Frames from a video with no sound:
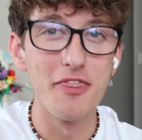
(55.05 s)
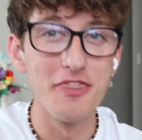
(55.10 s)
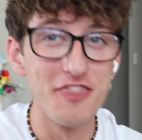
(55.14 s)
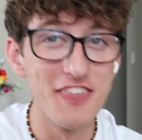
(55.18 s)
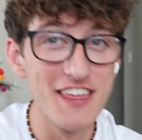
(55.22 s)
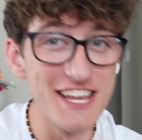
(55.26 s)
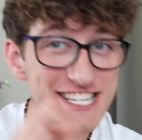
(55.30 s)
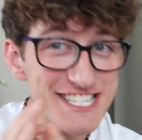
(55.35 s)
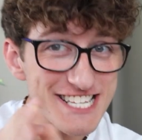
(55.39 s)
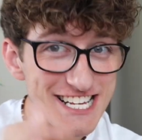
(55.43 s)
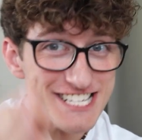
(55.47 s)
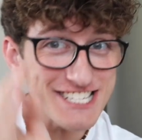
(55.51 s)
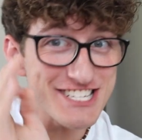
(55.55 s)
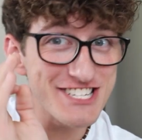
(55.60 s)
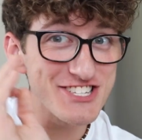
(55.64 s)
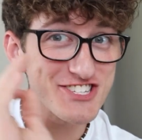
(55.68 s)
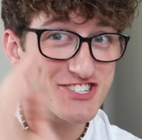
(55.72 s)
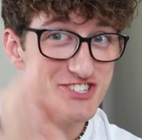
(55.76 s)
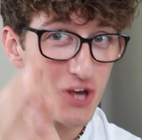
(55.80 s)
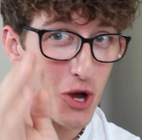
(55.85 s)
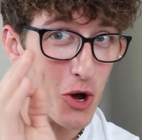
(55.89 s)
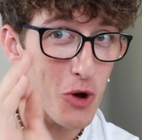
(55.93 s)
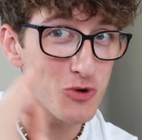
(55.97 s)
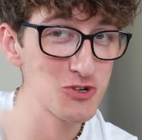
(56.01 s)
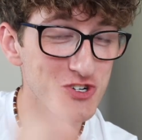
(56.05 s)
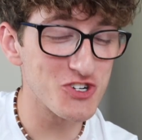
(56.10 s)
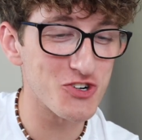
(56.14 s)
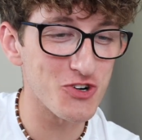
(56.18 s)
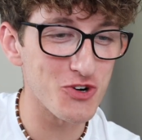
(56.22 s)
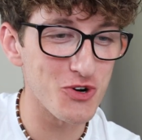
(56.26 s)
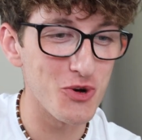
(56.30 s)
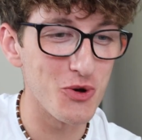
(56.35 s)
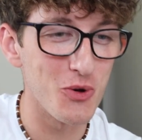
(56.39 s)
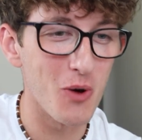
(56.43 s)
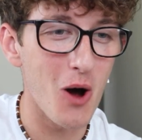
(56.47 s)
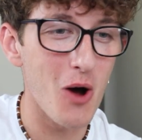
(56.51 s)
This is so
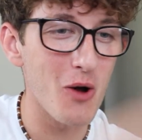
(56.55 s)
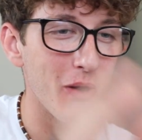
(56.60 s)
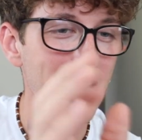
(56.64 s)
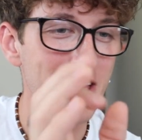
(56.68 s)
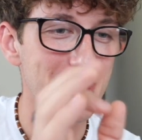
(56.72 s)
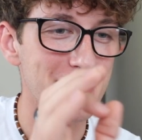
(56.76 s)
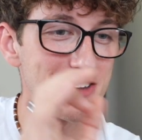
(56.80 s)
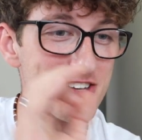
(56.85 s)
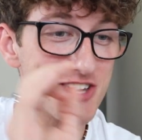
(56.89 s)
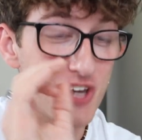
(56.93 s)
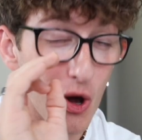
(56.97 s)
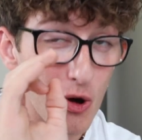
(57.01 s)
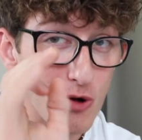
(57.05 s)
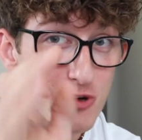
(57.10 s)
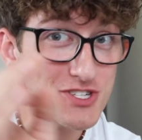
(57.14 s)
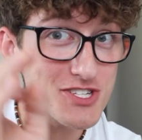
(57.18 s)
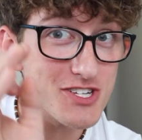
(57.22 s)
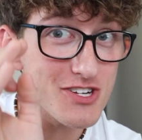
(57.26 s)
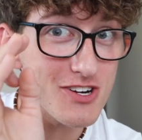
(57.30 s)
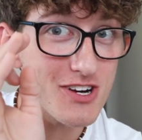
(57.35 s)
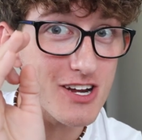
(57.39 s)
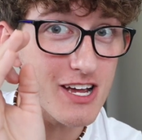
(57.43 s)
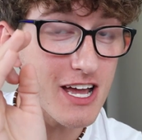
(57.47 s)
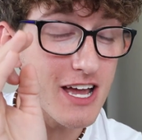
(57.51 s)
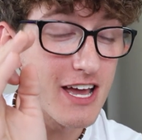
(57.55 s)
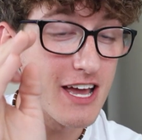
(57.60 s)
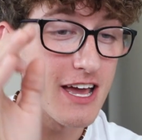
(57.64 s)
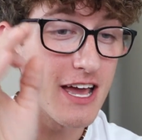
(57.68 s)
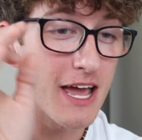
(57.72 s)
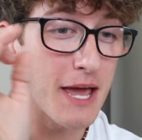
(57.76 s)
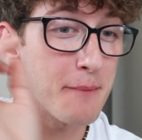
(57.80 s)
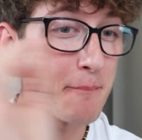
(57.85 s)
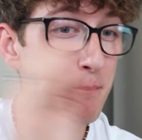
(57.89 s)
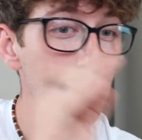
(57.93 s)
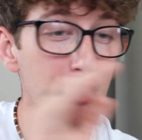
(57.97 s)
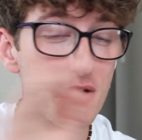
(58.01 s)
true. Okay, Dozer
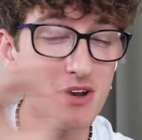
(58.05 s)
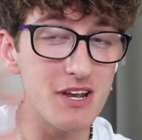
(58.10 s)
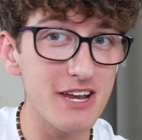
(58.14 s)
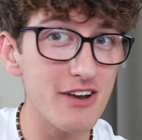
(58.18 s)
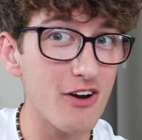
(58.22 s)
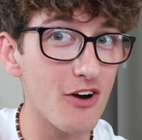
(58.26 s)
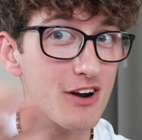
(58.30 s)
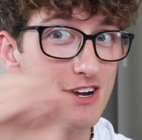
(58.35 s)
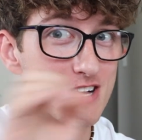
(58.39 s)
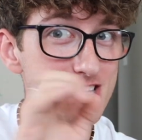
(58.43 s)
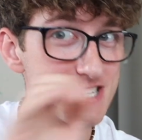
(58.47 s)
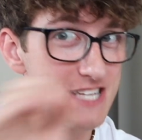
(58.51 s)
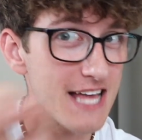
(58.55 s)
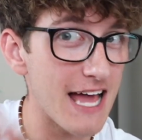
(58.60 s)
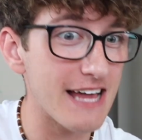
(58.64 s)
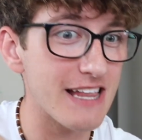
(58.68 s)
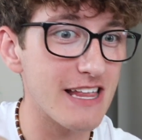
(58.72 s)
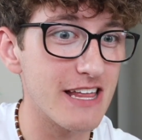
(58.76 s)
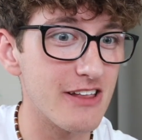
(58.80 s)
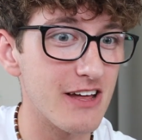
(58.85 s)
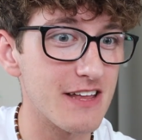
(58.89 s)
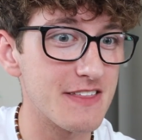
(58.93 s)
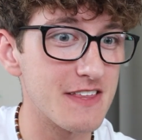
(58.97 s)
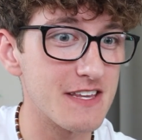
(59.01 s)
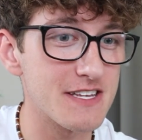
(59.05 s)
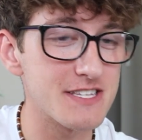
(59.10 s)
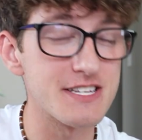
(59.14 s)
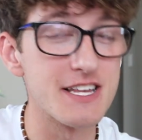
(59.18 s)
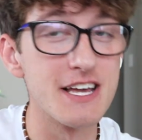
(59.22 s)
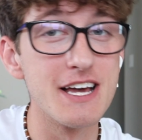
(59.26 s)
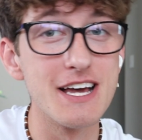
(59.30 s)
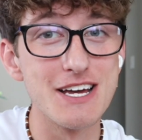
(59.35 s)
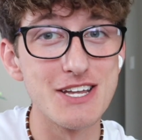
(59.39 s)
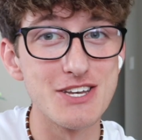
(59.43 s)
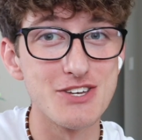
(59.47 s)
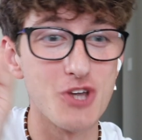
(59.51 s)
and Puddin are exactly like this.
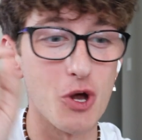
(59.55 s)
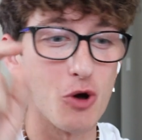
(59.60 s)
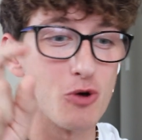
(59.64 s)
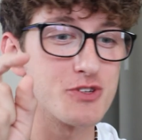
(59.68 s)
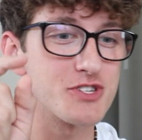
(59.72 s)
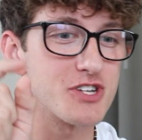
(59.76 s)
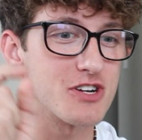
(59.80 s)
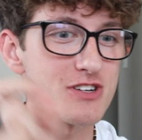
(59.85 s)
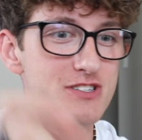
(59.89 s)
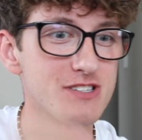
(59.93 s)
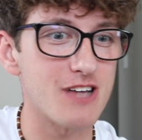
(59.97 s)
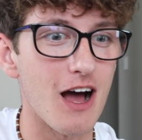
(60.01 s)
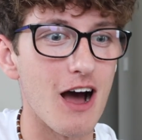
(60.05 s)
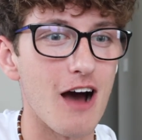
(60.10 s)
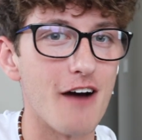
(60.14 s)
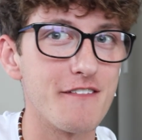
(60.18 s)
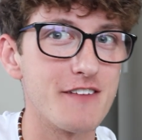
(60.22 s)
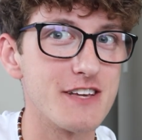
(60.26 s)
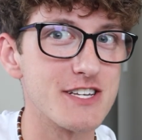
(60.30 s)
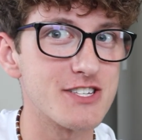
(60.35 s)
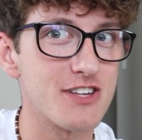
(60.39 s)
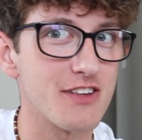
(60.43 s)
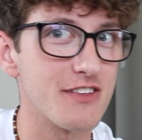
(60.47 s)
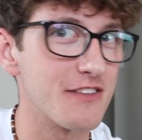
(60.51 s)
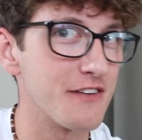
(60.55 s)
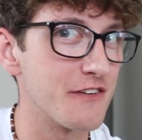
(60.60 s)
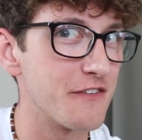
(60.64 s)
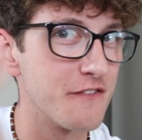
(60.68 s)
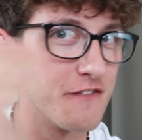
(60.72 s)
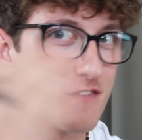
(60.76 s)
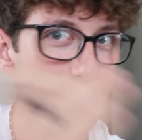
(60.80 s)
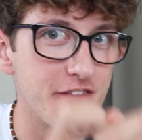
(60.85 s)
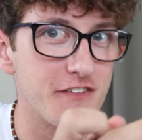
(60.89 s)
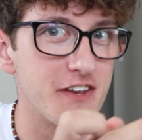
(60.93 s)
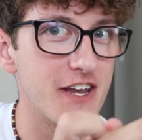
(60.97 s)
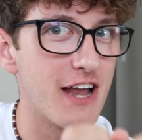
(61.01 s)
Dozer is obviously the
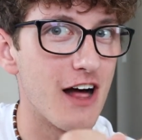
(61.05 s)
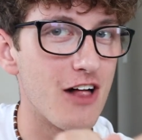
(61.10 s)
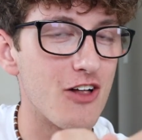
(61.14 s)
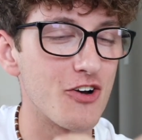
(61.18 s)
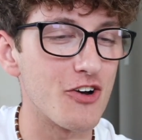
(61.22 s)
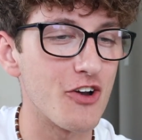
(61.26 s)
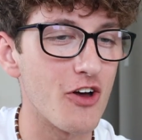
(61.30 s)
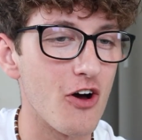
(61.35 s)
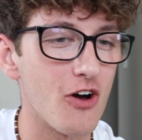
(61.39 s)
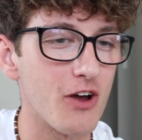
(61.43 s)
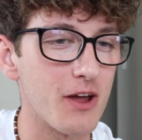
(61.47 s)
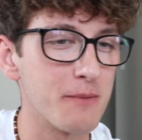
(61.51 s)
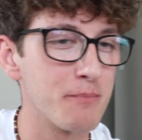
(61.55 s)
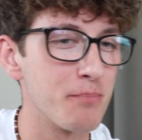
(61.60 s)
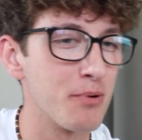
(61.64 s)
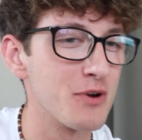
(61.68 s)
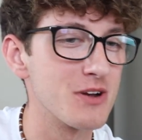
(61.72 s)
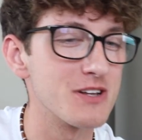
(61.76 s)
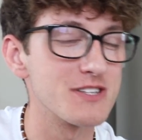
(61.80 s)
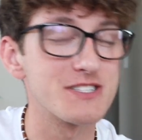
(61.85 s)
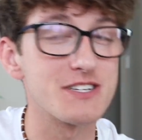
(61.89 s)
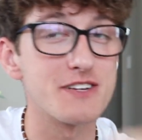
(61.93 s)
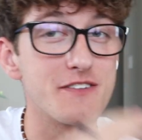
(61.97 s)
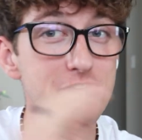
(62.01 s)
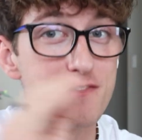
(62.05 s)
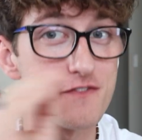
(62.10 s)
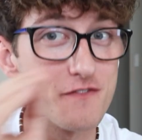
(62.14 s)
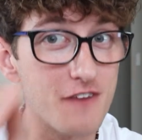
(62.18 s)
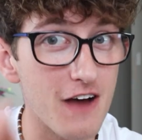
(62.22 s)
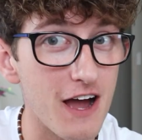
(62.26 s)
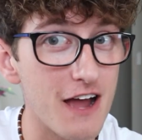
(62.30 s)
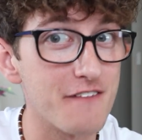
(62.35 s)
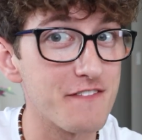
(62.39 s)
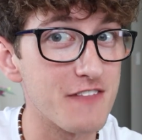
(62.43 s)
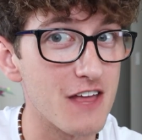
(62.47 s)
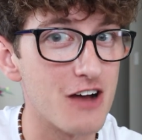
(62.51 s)
$50 dog and Puddin's the
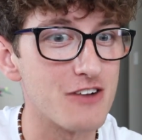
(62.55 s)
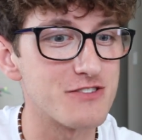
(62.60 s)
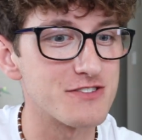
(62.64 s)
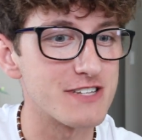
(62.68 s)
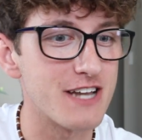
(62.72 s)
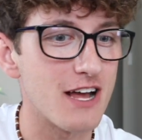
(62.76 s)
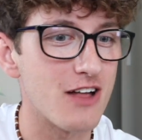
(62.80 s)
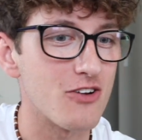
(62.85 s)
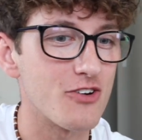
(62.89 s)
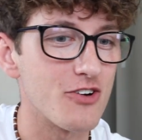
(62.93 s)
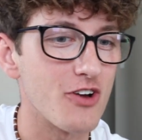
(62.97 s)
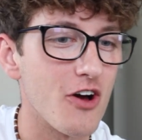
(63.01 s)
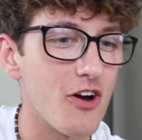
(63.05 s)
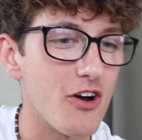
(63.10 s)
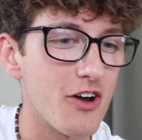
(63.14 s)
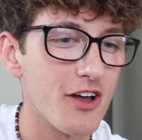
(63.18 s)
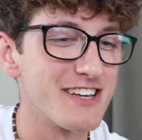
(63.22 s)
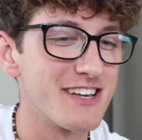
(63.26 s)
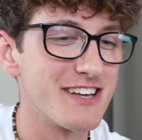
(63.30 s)
$5,000 dog.